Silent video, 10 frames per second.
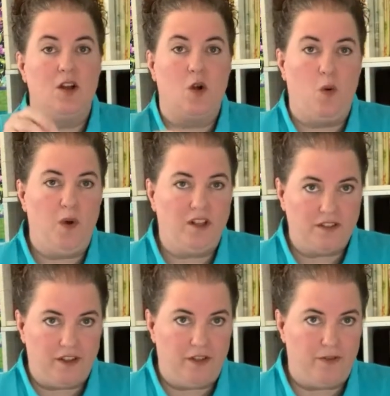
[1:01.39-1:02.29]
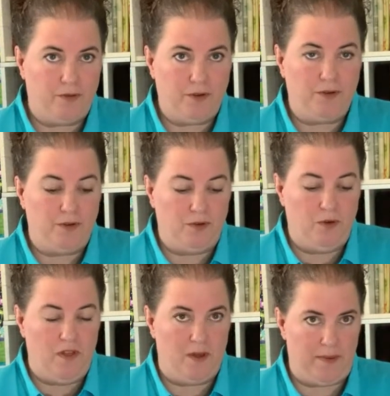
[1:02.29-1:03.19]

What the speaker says: quilt through the